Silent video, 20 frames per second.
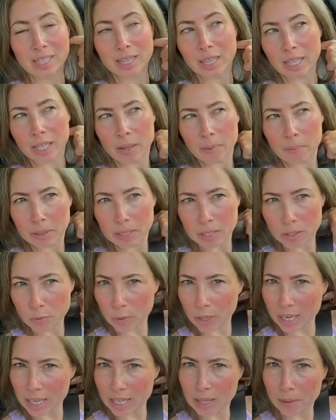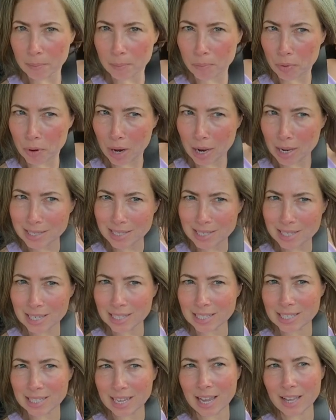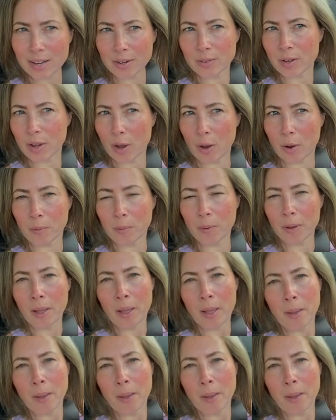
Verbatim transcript: the, in between the process, I don't know.